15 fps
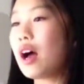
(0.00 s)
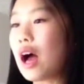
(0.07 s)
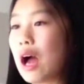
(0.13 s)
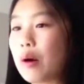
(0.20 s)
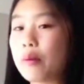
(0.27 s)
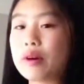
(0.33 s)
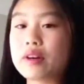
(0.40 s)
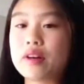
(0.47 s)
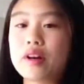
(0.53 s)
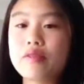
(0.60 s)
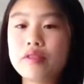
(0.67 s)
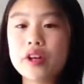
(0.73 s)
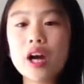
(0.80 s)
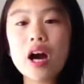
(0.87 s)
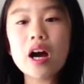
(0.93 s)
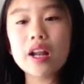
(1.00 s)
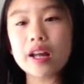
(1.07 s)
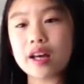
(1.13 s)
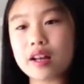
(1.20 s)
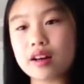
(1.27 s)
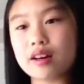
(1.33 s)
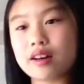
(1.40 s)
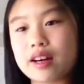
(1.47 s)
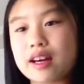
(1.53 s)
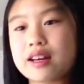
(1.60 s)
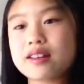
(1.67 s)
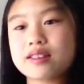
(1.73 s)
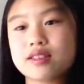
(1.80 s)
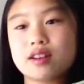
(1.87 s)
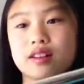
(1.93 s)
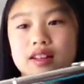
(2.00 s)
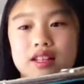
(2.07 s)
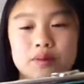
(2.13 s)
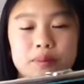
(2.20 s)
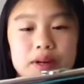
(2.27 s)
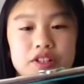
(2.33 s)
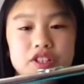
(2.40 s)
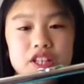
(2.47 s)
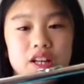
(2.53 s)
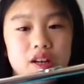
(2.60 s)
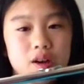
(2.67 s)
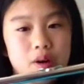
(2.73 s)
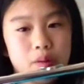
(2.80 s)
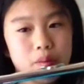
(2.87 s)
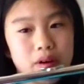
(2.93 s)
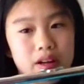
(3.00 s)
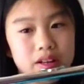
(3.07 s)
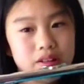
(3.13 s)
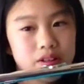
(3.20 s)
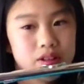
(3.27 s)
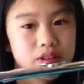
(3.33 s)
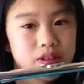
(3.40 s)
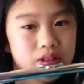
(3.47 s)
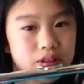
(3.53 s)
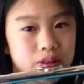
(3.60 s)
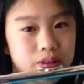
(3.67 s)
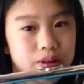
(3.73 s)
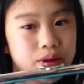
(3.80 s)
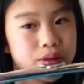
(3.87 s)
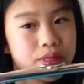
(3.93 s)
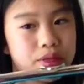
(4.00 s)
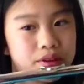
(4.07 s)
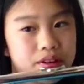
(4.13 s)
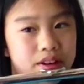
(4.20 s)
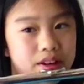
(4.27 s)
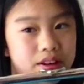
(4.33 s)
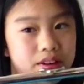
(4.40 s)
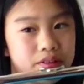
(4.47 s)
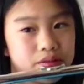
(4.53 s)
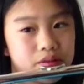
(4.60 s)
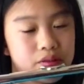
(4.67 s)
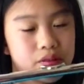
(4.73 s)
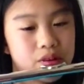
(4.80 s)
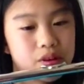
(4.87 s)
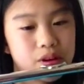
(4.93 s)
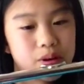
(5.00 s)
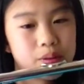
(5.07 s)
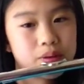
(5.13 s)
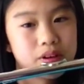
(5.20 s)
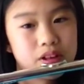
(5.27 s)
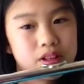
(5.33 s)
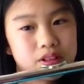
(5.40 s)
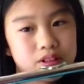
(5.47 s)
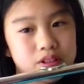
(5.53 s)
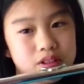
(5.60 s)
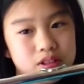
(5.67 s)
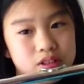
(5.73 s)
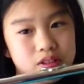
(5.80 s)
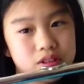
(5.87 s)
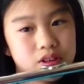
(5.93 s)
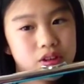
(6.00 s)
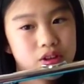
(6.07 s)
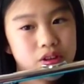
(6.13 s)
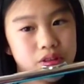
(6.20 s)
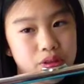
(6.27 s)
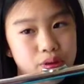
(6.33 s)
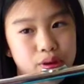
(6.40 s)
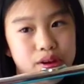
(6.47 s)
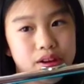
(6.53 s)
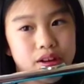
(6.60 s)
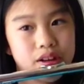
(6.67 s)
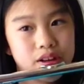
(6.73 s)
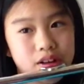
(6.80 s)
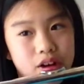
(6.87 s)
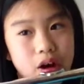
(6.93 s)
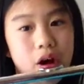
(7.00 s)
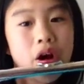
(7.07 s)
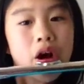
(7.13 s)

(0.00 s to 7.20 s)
I wonder if you got it. Okay, so let's play G. One, two, three, four, one, two, three, go.